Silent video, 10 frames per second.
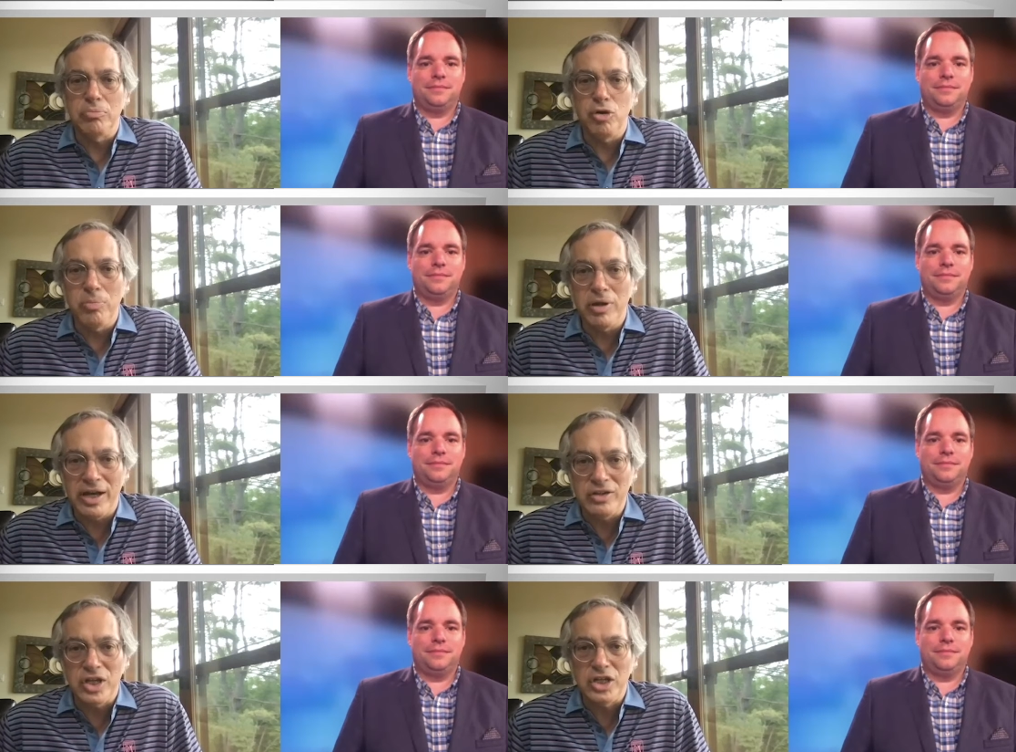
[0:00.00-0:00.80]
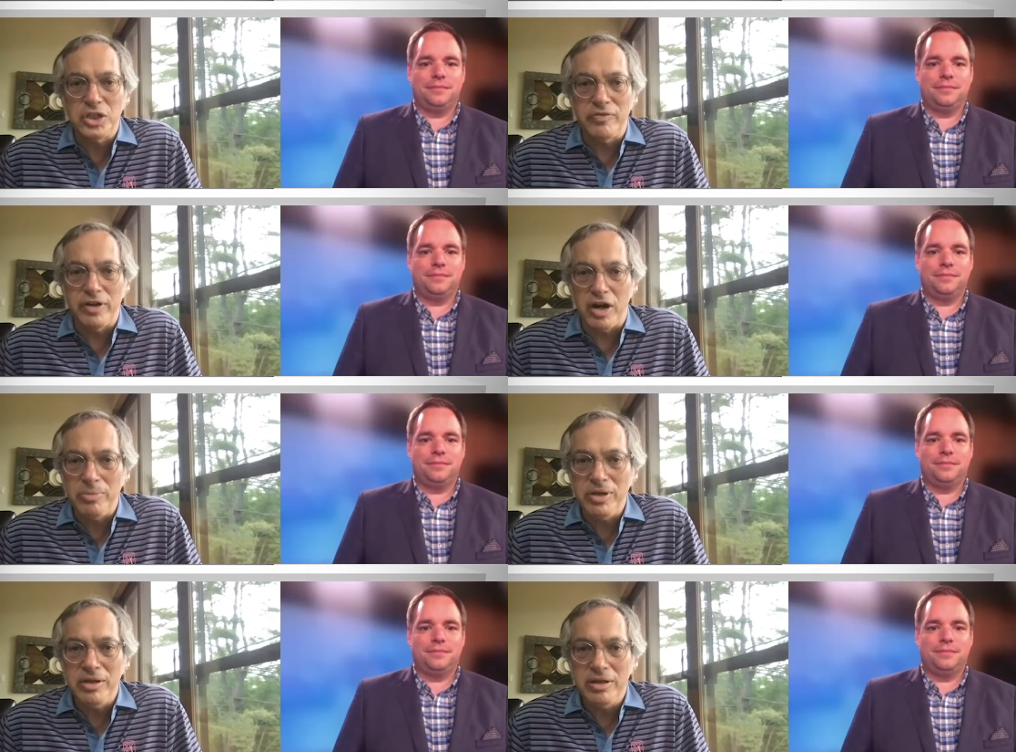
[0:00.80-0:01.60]
Speaker 1: mobilization of an
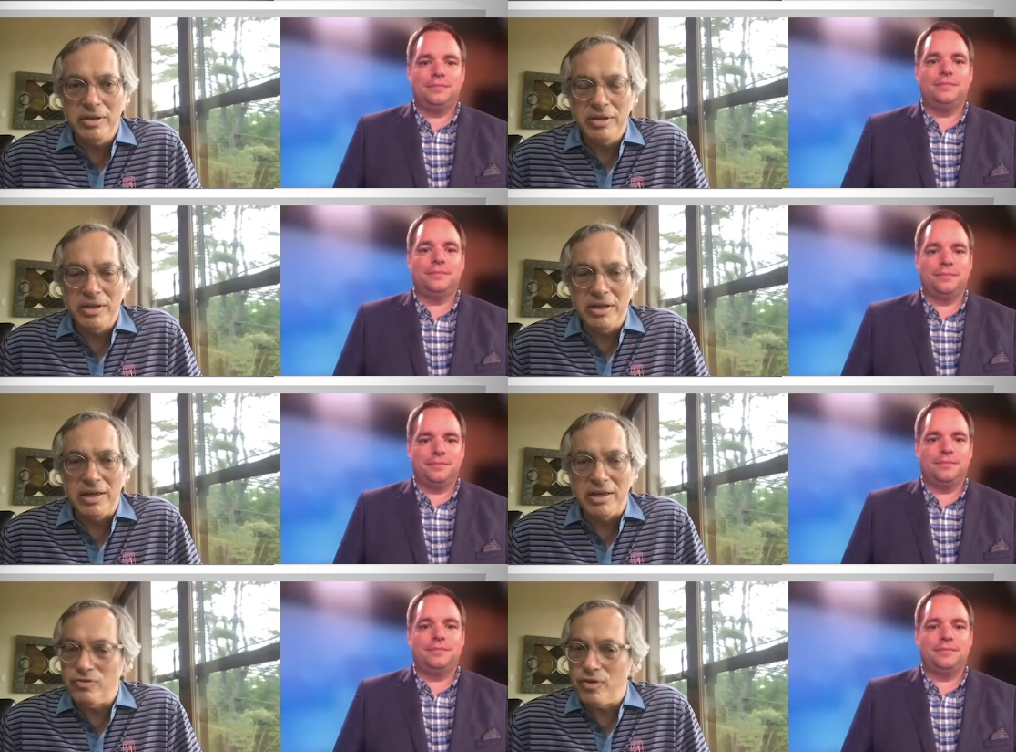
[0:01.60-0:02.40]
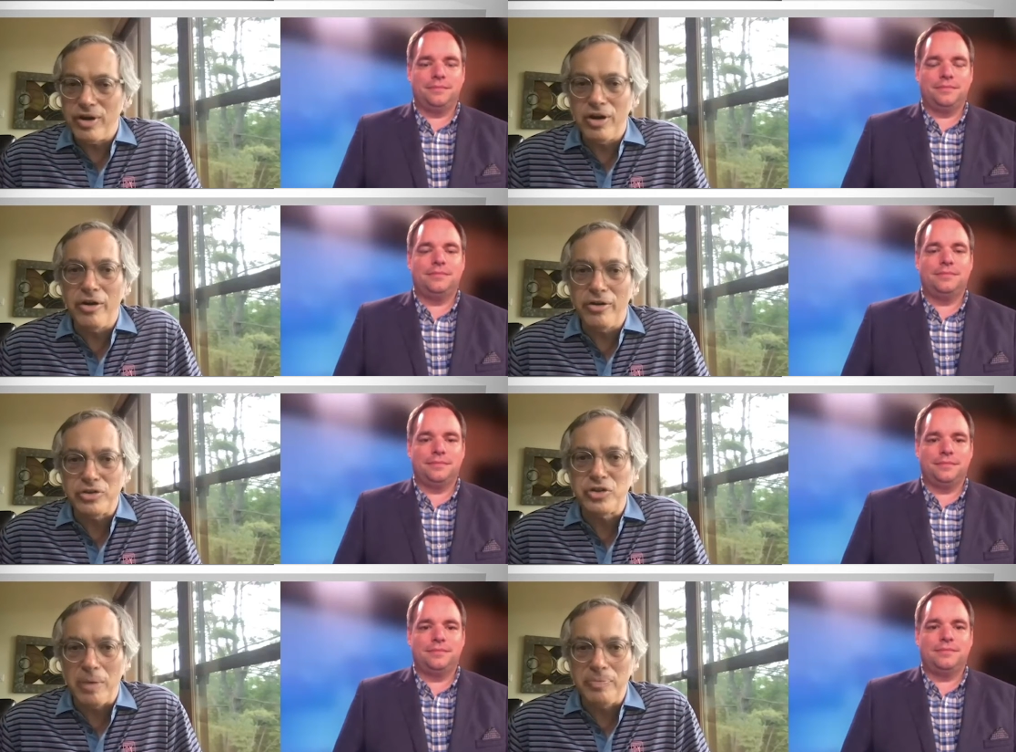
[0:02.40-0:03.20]
army, it's very hard to
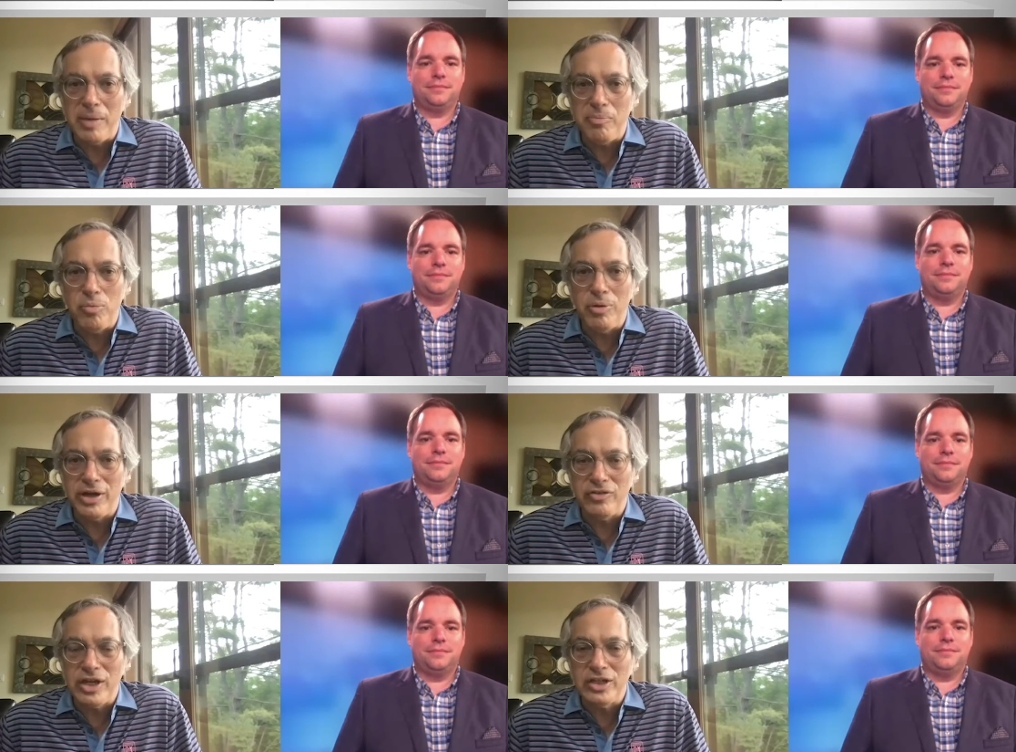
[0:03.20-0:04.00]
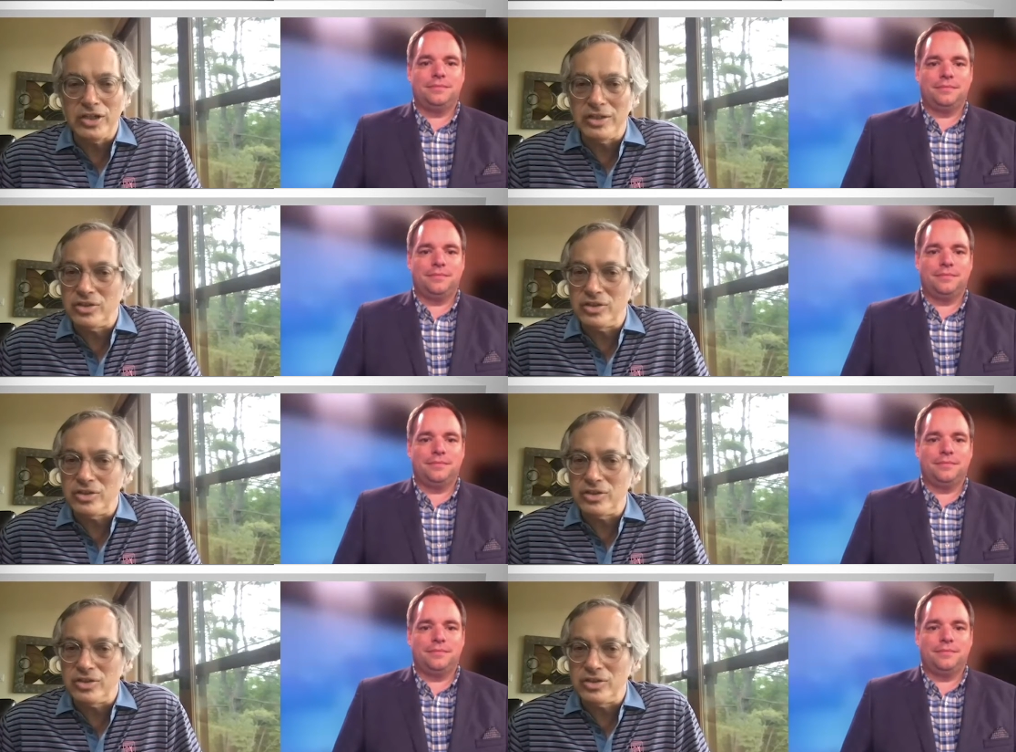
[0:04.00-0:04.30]
stop that mobilization.